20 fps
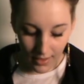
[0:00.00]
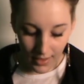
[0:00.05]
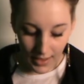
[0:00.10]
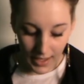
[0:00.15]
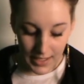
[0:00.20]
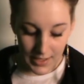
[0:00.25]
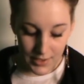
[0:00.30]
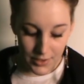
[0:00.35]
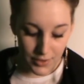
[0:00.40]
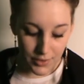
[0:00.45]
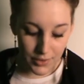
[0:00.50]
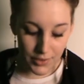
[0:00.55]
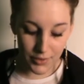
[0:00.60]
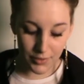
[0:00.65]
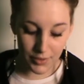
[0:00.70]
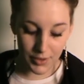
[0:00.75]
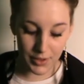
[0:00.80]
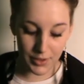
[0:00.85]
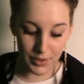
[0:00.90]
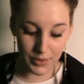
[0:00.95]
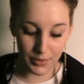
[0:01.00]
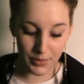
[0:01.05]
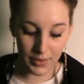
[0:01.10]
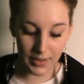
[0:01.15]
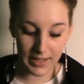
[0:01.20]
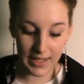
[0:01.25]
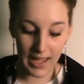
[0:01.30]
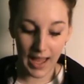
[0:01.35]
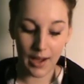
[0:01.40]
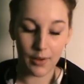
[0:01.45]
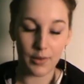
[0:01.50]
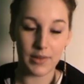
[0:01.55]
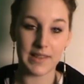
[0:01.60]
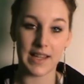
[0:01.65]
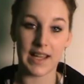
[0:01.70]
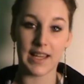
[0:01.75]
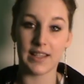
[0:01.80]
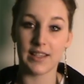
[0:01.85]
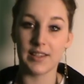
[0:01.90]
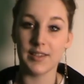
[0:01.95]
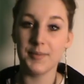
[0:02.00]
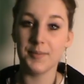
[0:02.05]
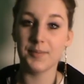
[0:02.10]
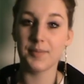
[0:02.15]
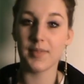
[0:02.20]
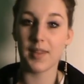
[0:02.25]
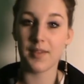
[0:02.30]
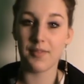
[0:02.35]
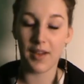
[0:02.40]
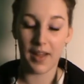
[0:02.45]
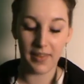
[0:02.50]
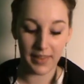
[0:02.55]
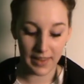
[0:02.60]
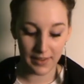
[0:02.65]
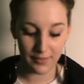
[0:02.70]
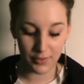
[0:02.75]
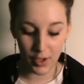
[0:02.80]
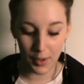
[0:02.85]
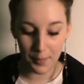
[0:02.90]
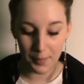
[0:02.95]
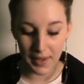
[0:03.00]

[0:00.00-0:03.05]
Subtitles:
It does through your house style. The fact that you've got